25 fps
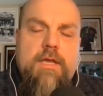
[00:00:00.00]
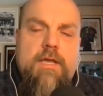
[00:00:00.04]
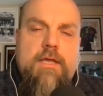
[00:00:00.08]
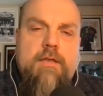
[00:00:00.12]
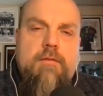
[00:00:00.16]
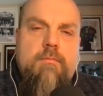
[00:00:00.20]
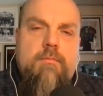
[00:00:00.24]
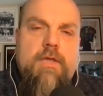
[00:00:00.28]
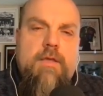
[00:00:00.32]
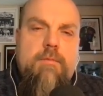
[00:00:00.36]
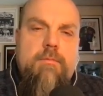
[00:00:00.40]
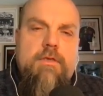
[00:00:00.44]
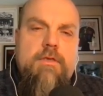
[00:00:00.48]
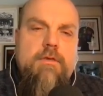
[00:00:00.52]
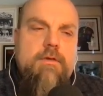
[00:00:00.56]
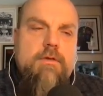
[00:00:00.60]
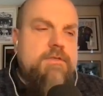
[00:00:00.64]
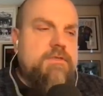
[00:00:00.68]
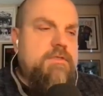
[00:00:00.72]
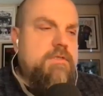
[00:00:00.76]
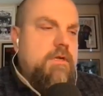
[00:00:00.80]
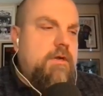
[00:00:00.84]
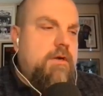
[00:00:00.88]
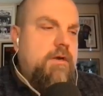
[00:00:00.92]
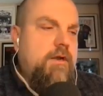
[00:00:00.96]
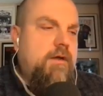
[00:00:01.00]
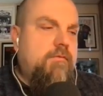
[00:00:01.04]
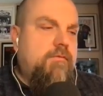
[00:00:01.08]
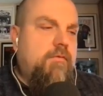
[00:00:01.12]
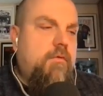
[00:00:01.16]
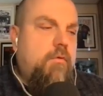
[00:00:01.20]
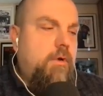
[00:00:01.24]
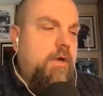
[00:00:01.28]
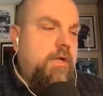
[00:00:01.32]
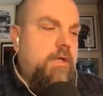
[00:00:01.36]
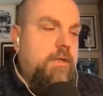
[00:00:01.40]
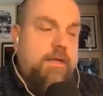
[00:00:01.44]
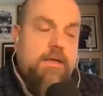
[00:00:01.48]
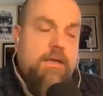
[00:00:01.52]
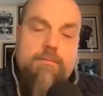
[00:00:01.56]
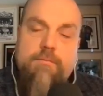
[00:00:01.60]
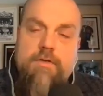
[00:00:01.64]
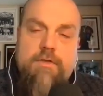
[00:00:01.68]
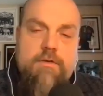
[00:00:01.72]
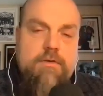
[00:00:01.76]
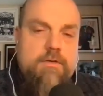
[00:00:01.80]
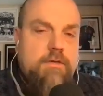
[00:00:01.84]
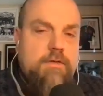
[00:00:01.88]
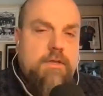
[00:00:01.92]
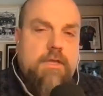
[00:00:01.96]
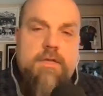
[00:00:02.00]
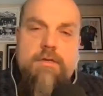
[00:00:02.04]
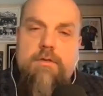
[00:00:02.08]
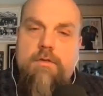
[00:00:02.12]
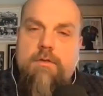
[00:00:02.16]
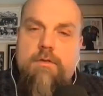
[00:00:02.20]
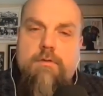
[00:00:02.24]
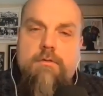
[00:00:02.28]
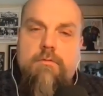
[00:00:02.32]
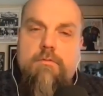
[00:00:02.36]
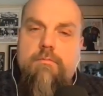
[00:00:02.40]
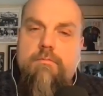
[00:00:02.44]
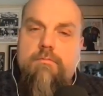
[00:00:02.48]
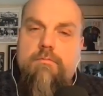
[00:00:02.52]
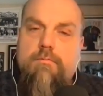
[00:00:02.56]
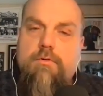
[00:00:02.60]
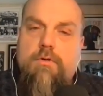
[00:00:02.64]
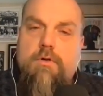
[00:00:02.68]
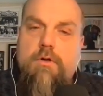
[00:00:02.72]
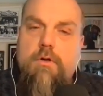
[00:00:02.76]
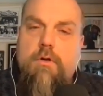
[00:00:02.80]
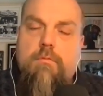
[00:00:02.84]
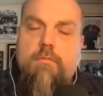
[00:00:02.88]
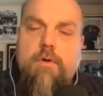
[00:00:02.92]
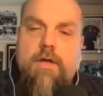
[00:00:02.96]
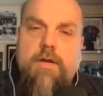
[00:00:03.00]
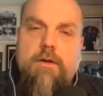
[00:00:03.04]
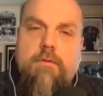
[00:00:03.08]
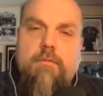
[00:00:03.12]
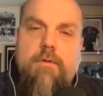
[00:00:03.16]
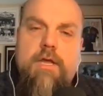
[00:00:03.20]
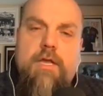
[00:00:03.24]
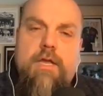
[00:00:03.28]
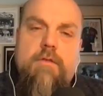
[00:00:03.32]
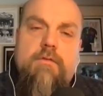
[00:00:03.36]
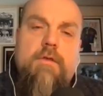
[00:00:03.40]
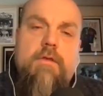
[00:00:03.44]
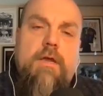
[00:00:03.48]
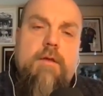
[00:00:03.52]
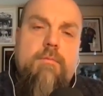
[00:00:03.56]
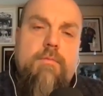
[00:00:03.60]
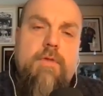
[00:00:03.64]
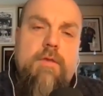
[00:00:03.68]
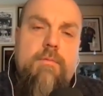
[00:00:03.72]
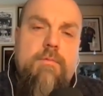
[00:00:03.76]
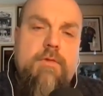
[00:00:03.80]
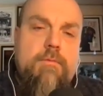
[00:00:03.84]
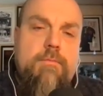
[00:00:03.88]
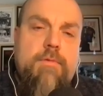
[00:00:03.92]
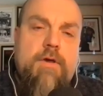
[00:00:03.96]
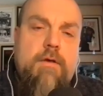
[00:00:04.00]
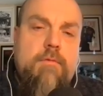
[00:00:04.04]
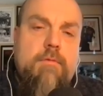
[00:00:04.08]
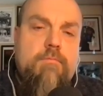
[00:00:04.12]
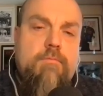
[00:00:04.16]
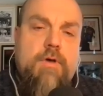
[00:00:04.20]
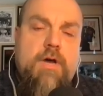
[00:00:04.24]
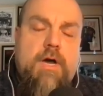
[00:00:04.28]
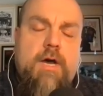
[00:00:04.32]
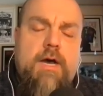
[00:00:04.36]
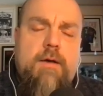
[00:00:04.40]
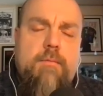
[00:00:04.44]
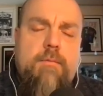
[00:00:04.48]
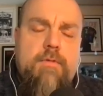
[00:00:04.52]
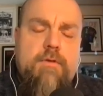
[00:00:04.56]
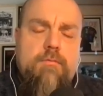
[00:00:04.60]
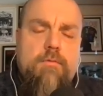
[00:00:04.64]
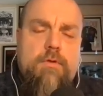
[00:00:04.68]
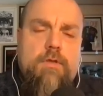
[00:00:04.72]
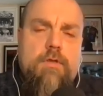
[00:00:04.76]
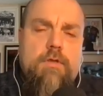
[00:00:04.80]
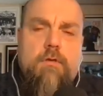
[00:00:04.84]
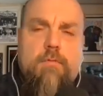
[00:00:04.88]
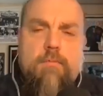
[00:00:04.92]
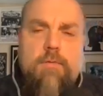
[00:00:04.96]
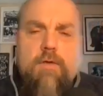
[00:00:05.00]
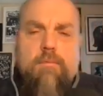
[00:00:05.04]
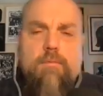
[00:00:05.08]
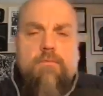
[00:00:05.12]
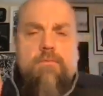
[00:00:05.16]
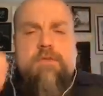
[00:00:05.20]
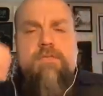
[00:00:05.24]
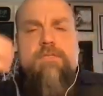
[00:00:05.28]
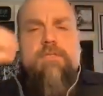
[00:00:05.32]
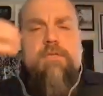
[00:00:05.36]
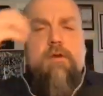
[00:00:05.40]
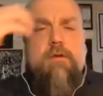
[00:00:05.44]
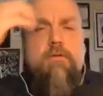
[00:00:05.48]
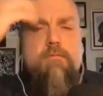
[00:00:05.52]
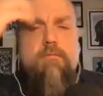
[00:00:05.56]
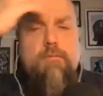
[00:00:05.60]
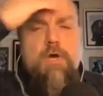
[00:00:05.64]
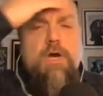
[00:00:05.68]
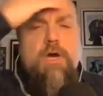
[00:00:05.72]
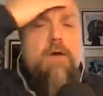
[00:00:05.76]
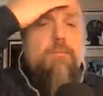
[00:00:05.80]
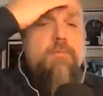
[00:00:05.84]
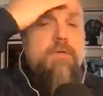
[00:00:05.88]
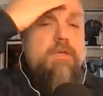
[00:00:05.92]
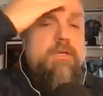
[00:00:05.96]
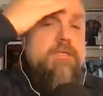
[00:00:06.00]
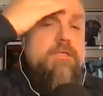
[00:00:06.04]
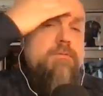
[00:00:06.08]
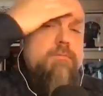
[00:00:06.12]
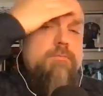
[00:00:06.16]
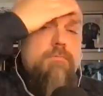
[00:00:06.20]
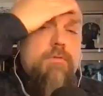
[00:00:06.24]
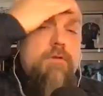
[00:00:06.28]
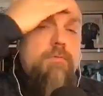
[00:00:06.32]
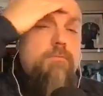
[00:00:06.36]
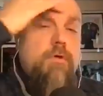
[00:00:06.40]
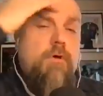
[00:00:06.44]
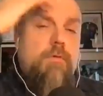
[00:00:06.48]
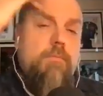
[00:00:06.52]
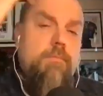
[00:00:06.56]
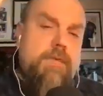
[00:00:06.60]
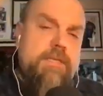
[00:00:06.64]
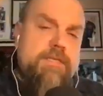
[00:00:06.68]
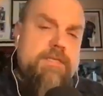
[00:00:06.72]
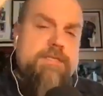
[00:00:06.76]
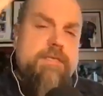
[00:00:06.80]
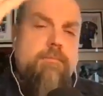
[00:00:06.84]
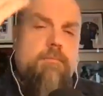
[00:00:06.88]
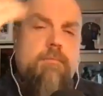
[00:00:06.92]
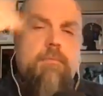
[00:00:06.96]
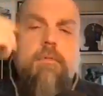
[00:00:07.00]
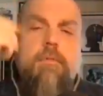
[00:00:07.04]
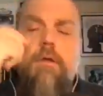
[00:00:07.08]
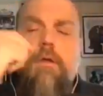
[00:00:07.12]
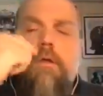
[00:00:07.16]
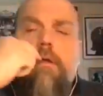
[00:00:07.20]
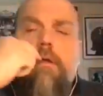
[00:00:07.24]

And maybe you can start off quickly. I'm going to let you go right away and talk maybe about Bob and what your memories are of Bob, because we both miss him.